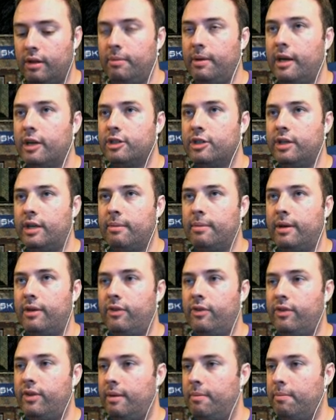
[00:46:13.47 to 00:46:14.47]
Let me actually get my
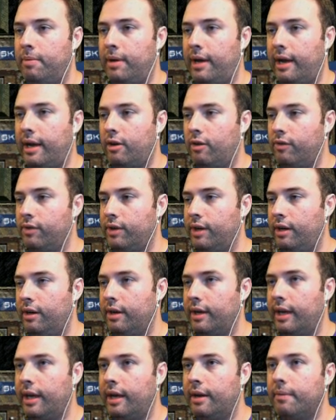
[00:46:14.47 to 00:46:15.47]
Stimpak over
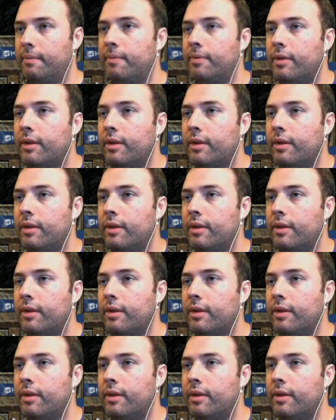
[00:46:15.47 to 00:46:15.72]
here again.